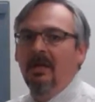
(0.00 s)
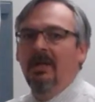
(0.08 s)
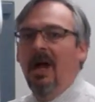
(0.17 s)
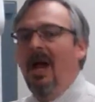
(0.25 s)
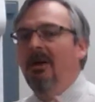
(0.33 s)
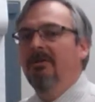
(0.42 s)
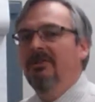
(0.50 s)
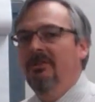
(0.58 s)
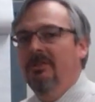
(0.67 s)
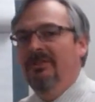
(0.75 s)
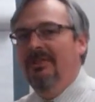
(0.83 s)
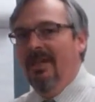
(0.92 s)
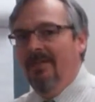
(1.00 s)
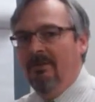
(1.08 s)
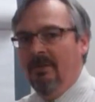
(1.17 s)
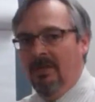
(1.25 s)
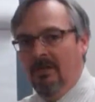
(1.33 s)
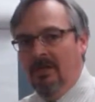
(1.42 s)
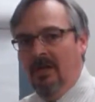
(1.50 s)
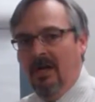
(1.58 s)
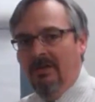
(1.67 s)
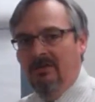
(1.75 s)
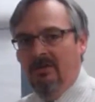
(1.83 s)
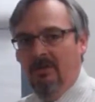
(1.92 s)
Congress was given in the
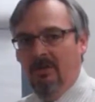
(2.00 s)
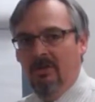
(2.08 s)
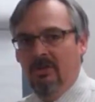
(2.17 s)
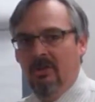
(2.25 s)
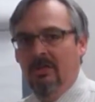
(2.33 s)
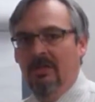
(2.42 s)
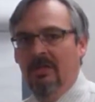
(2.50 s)
Constitution